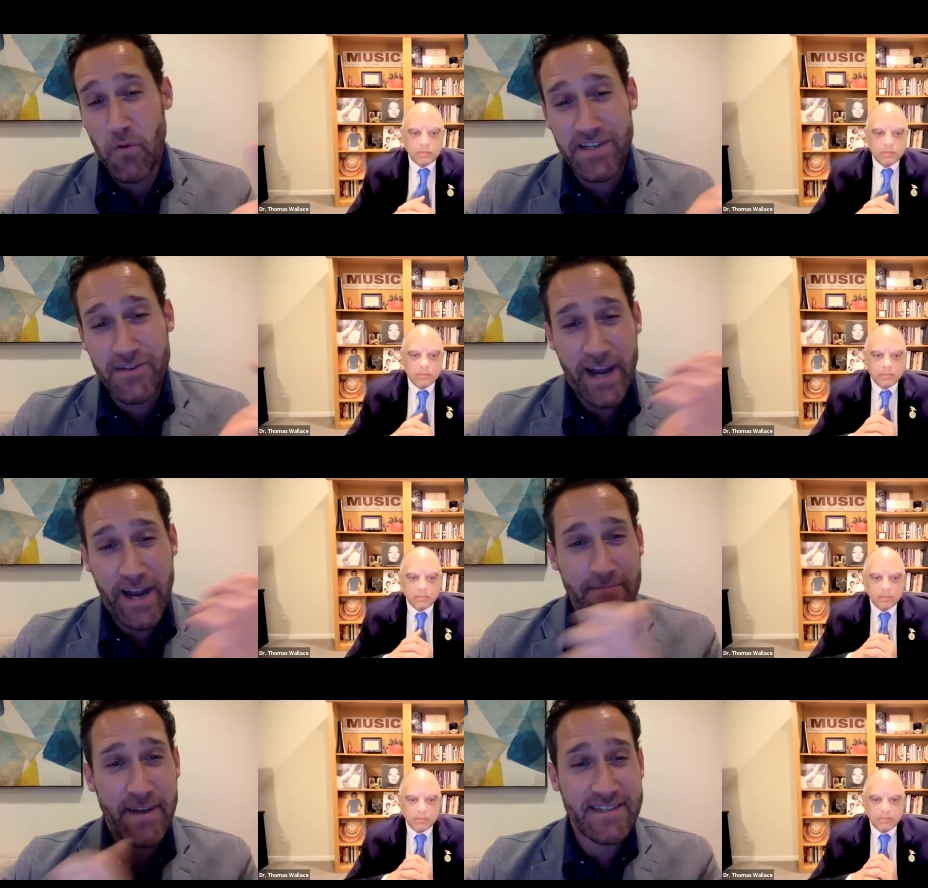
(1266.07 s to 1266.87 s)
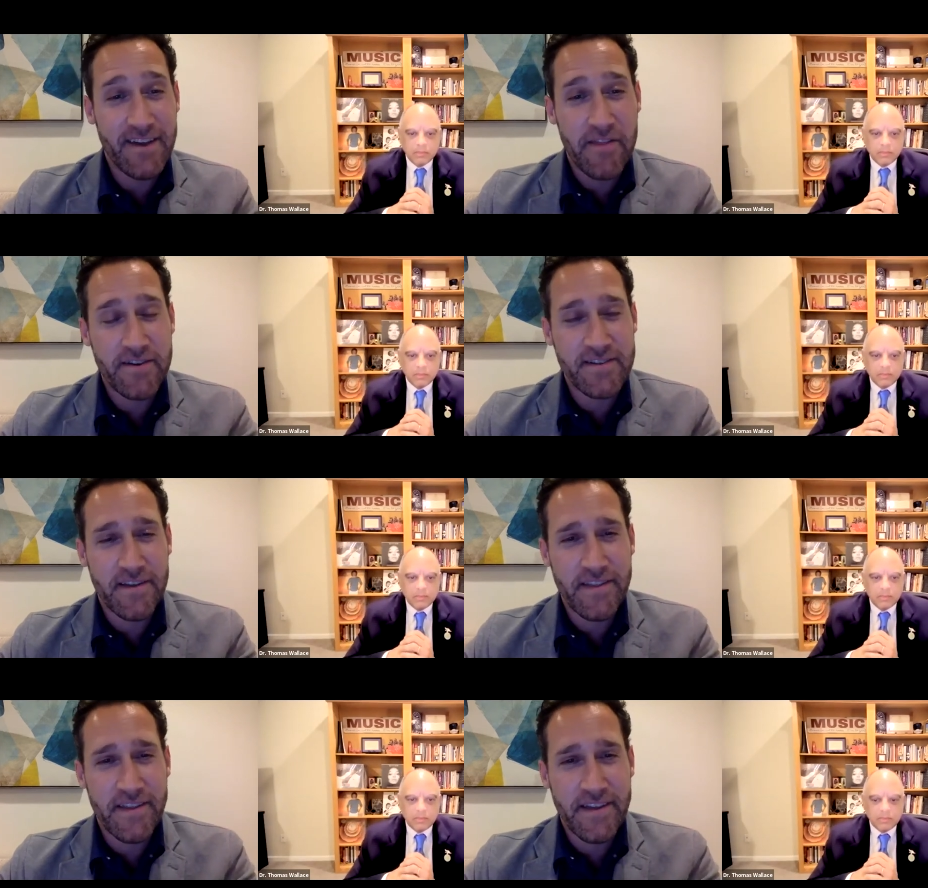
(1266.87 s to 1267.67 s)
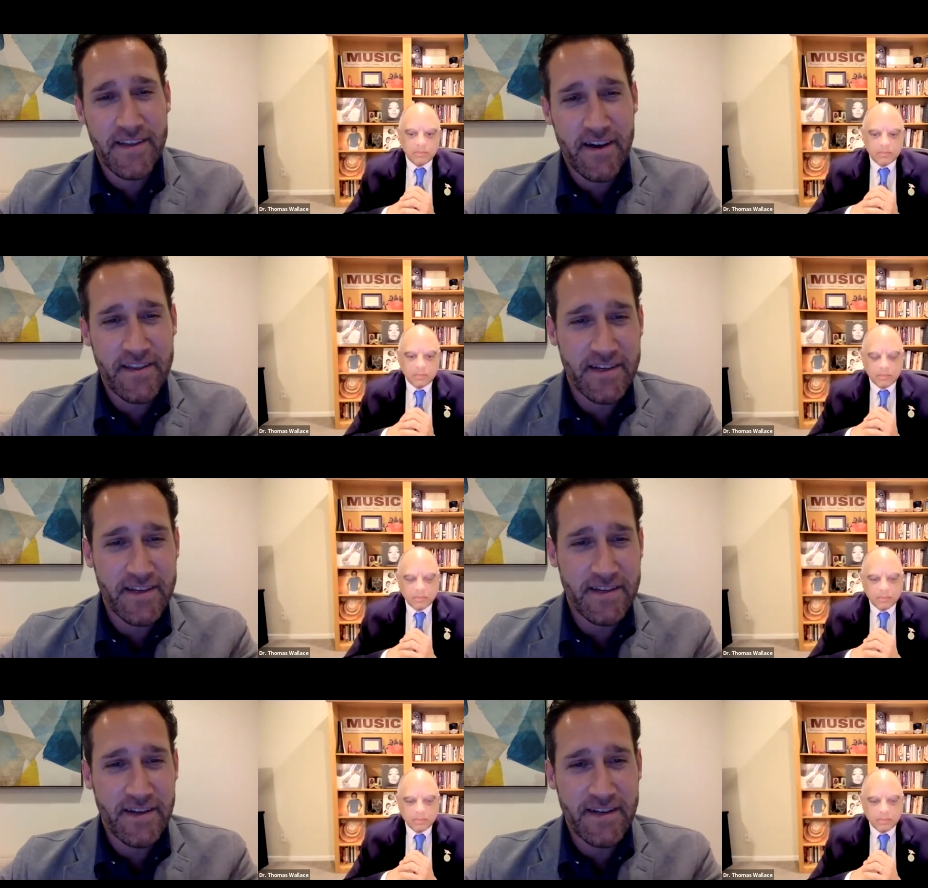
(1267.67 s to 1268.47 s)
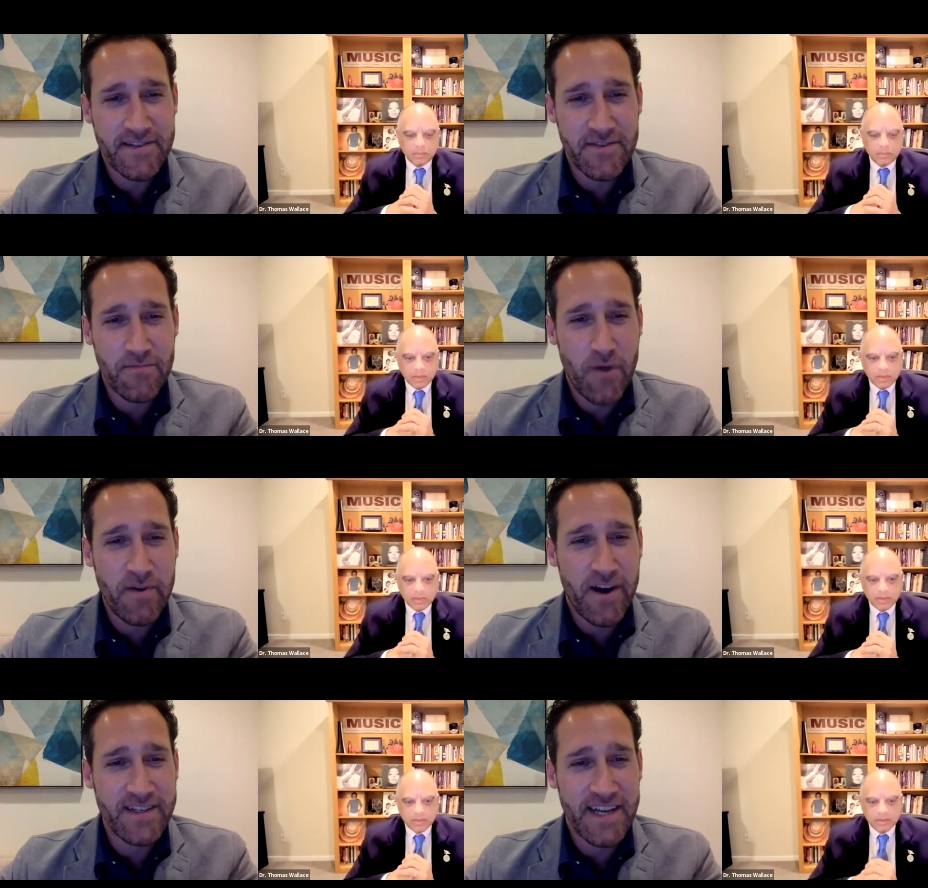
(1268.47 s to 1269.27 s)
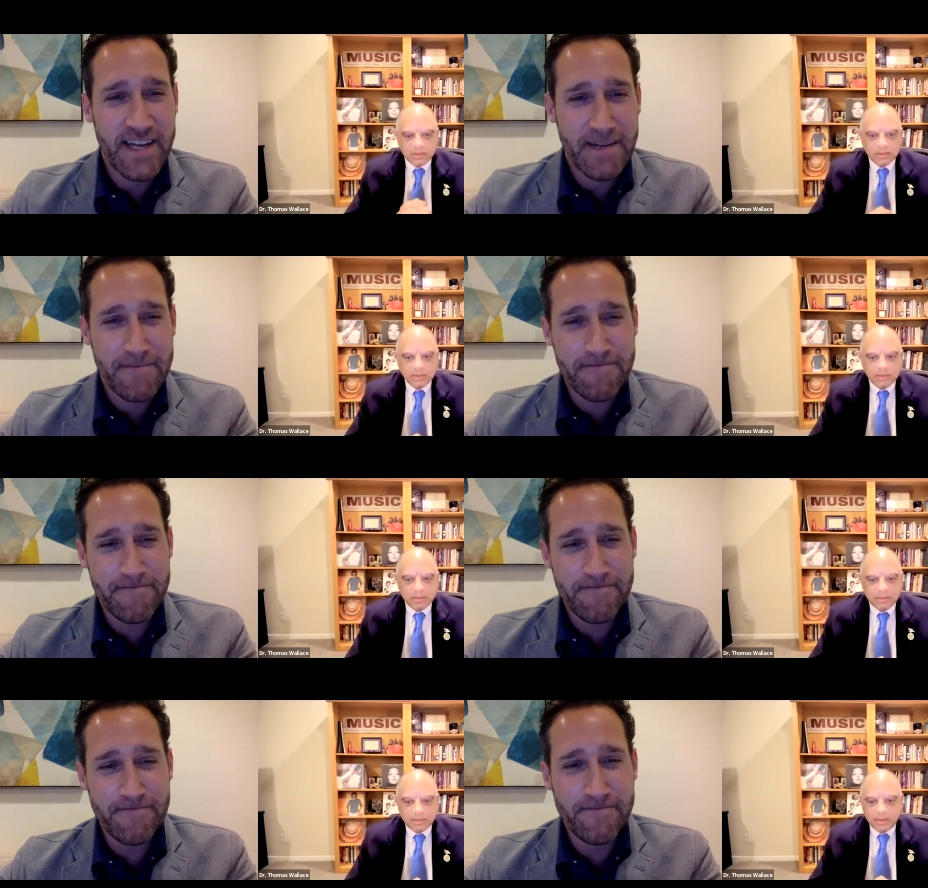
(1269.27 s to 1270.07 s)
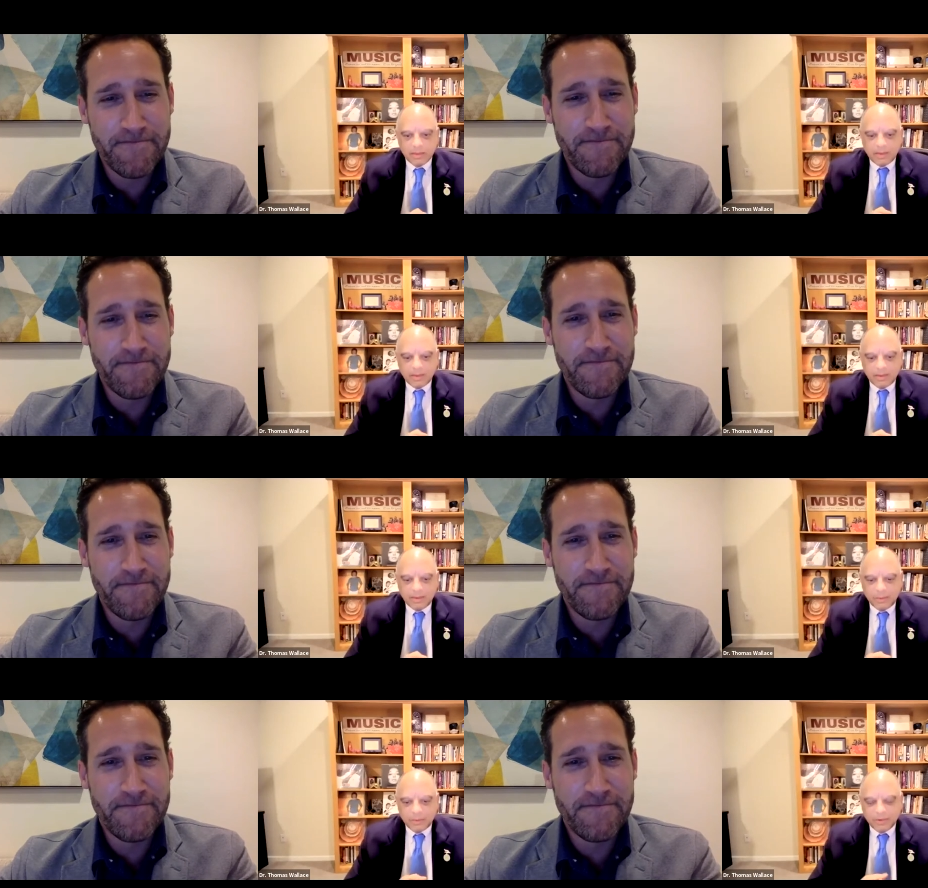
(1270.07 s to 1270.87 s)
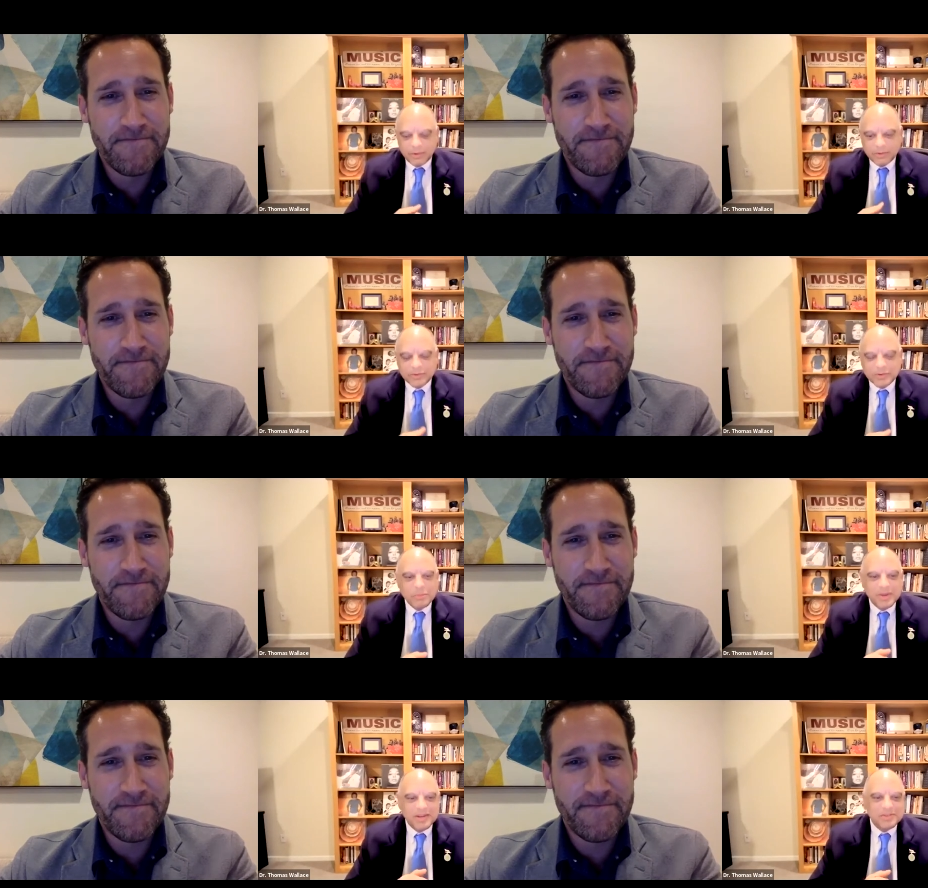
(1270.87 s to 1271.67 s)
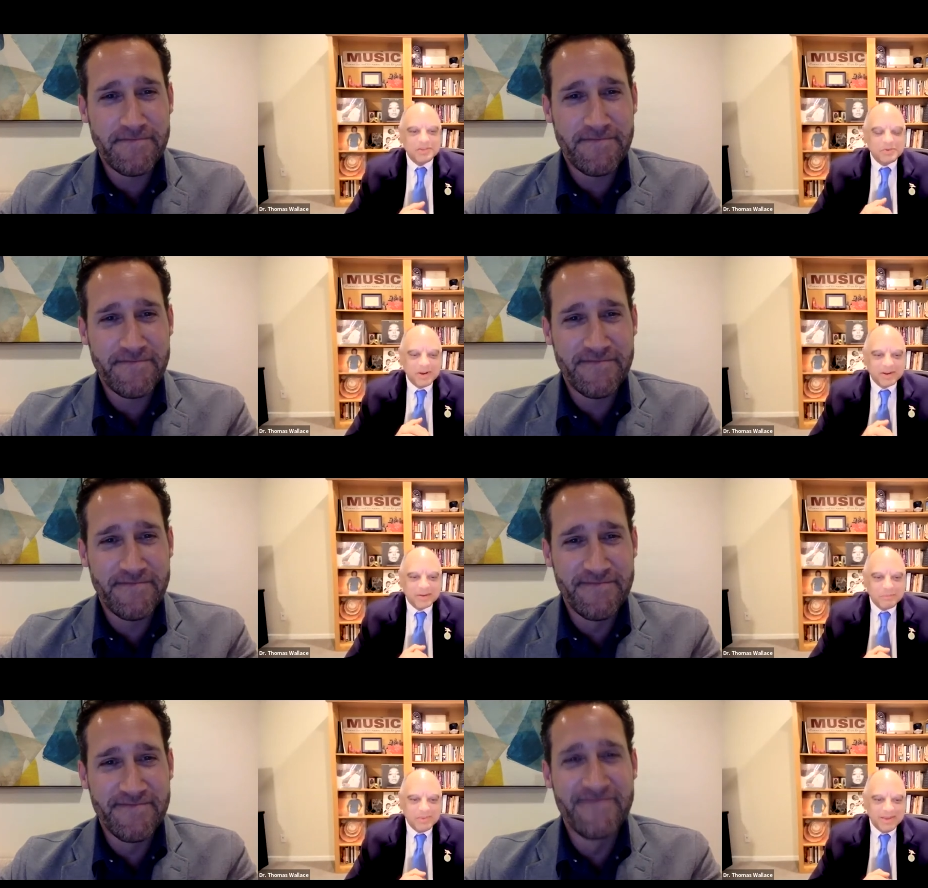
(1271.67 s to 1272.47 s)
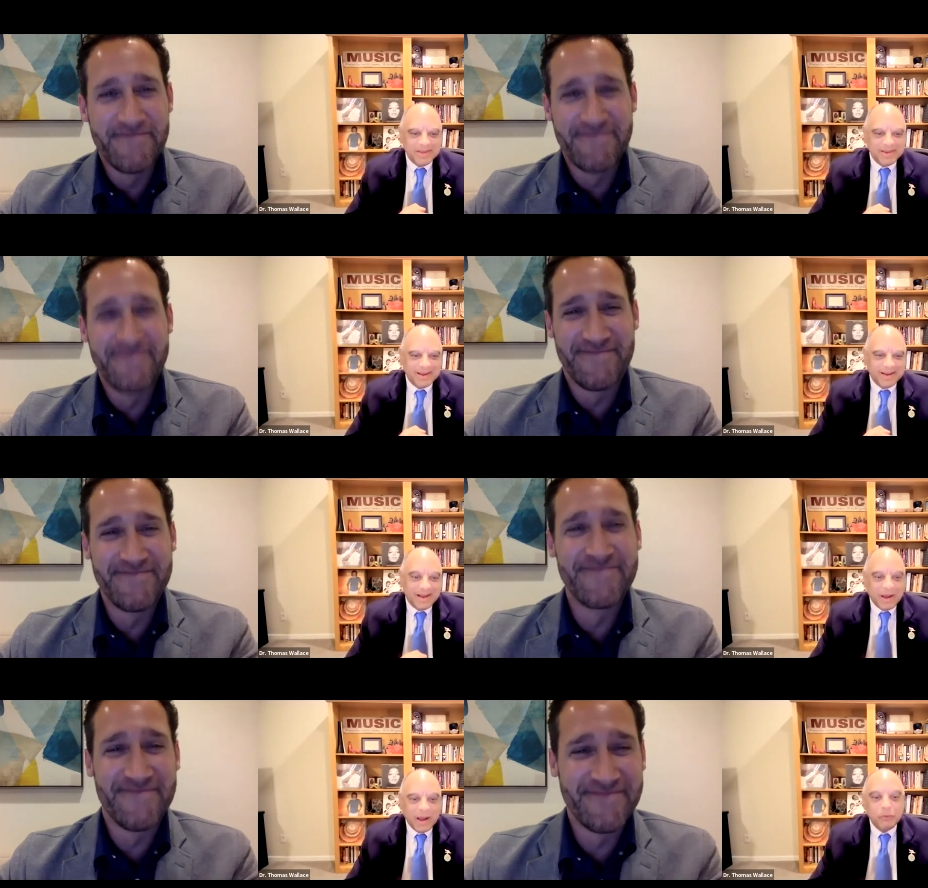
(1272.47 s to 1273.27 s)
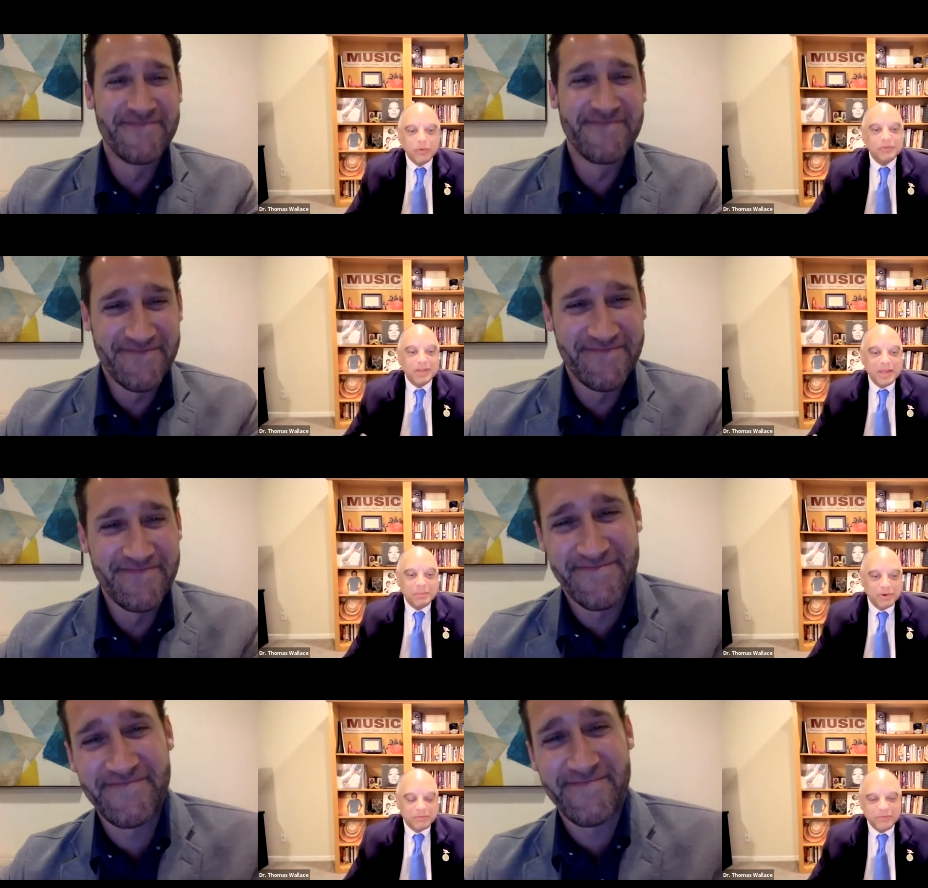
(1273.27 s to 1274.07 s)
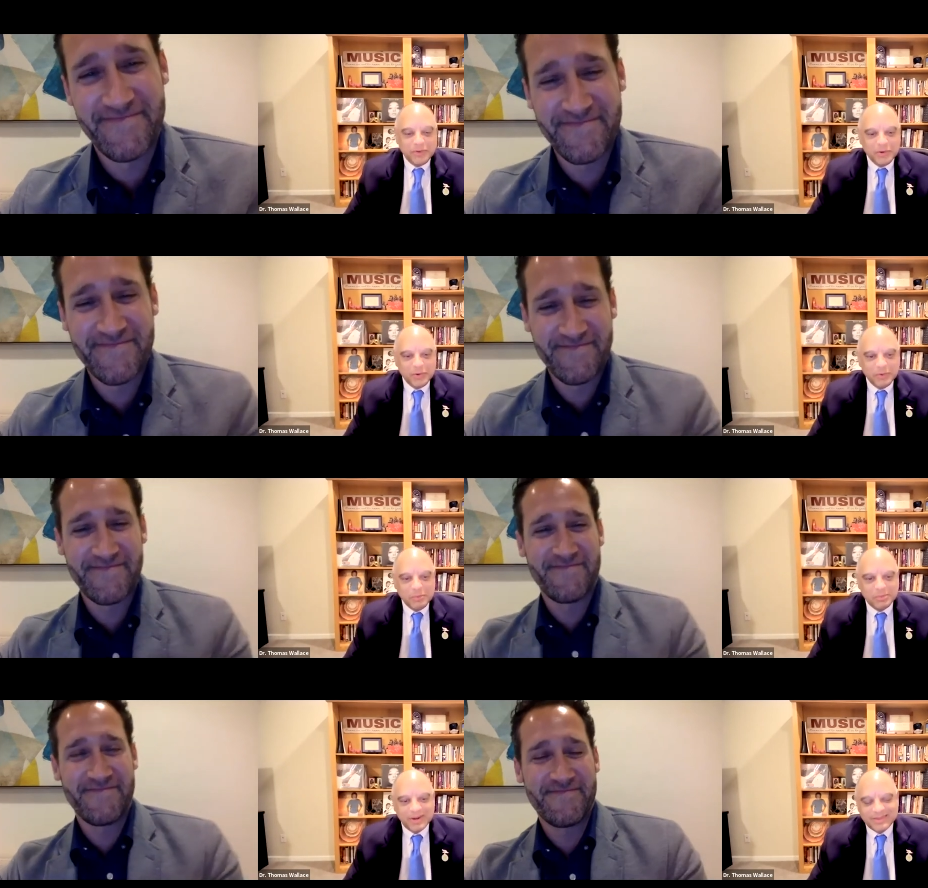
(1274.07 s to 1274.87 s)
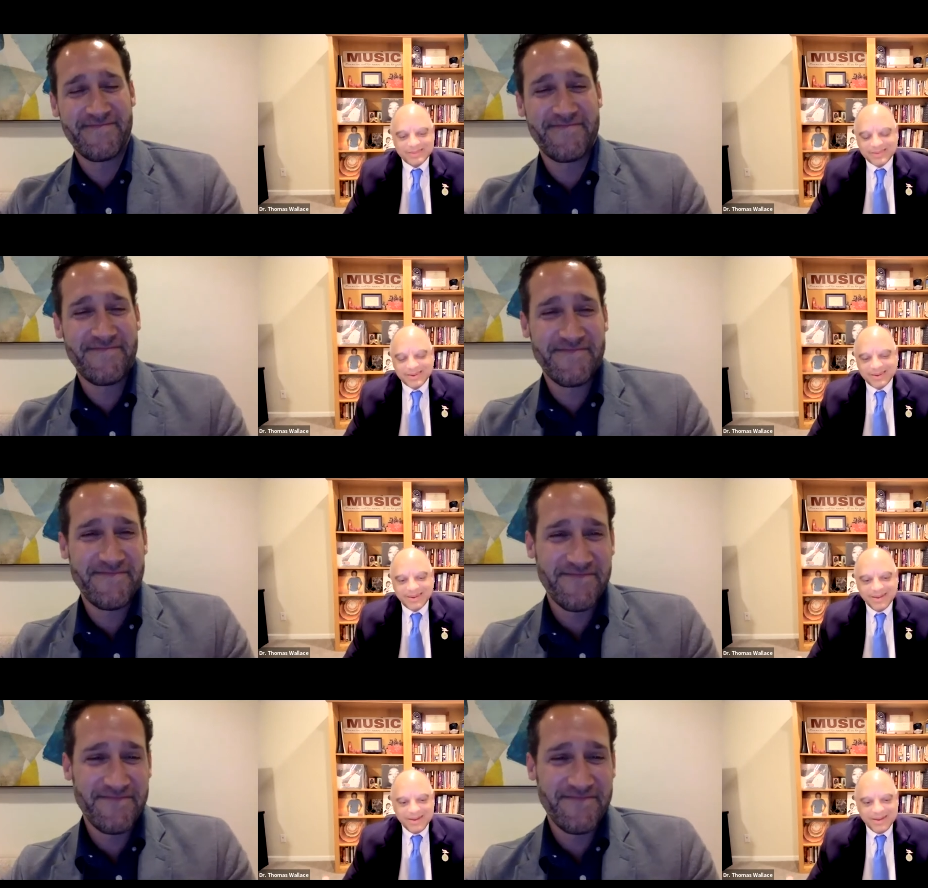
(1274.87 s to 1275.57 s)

Speaker 1: willing to recommend to others on the on the uh, Zoom webinar tonight?
Speaker 2: Oh, there's so many to recommend. I, I will name a few, but uh,